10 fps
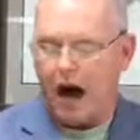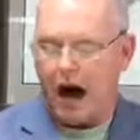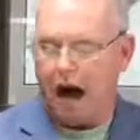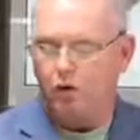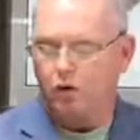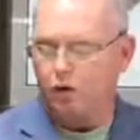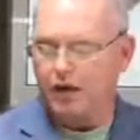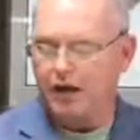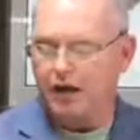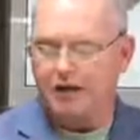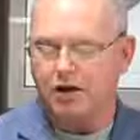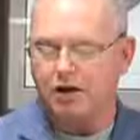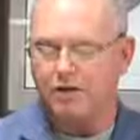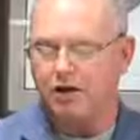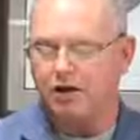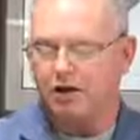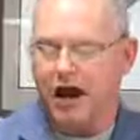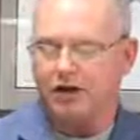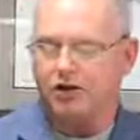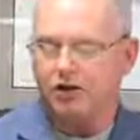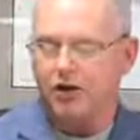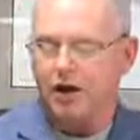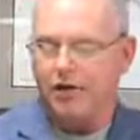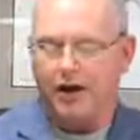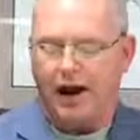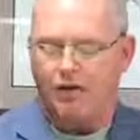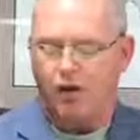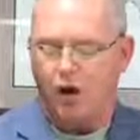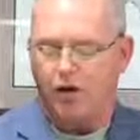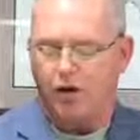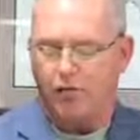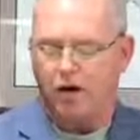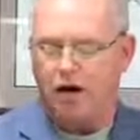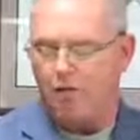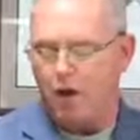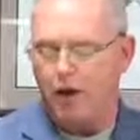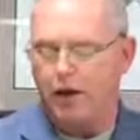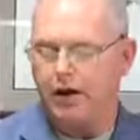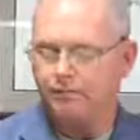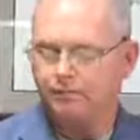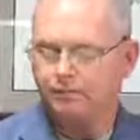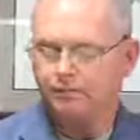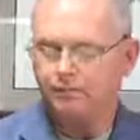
I will relent of the disaster that I thought to bring upon it.